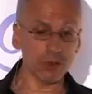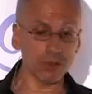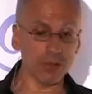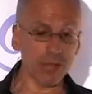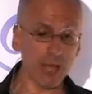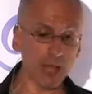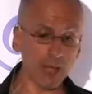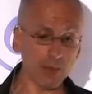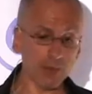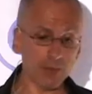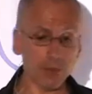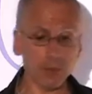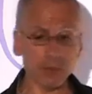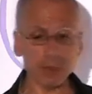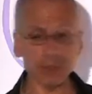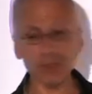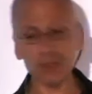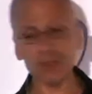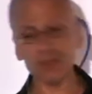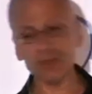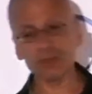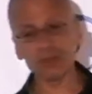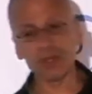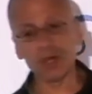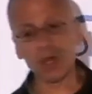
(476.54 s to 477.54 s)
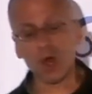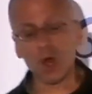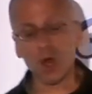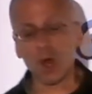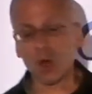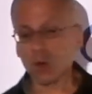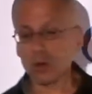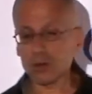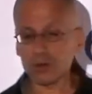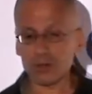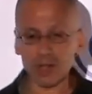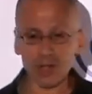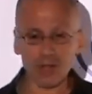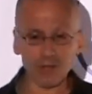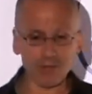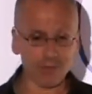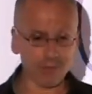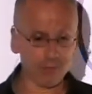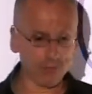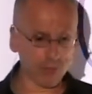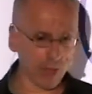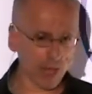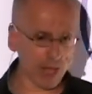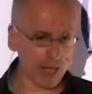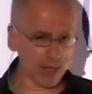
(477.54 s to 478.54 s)
conniving with this, or they have
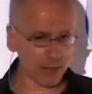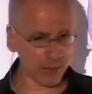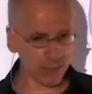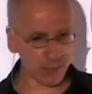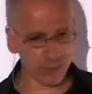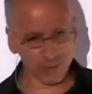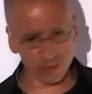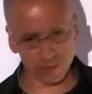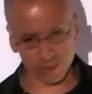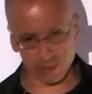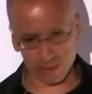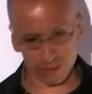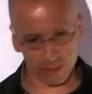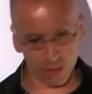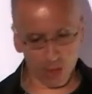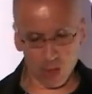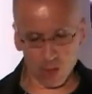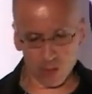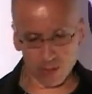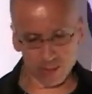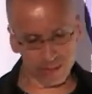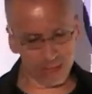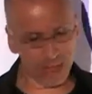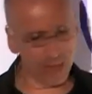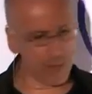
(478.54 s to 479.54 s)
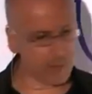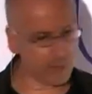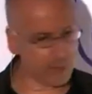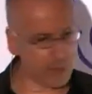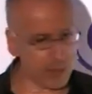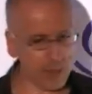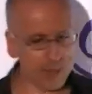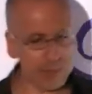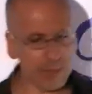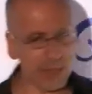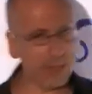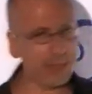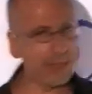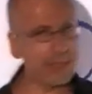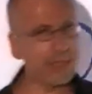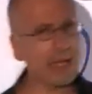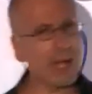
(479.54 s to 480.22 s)
a friend with tall tempting. I